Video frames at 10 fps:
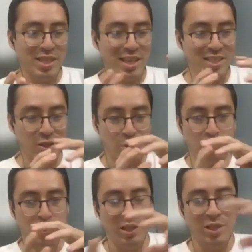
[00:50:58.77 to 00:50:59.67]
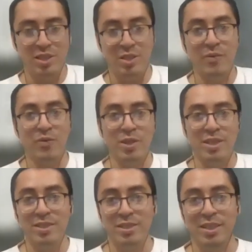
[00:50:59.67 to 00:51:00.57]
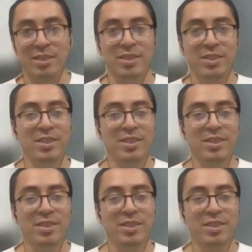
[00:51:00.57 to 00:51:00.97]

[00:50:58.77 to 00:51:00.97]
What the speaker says: it's a completely different insect.